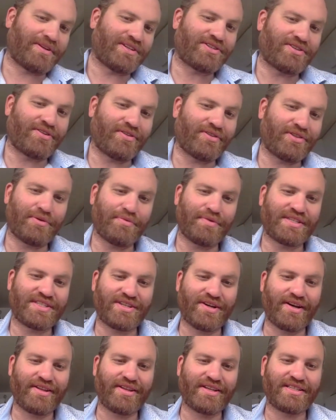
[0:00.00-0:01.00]
I mean, certainly we
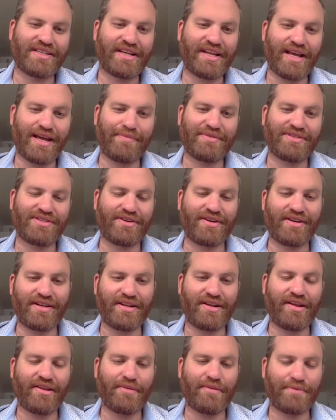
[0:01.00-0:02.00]
saw this at Amazon
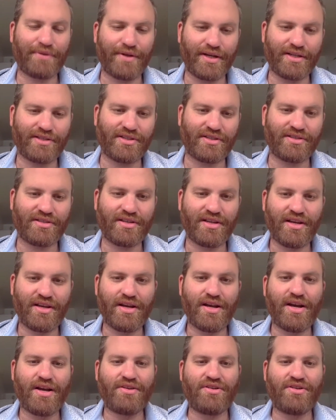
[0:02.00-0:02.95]
and other places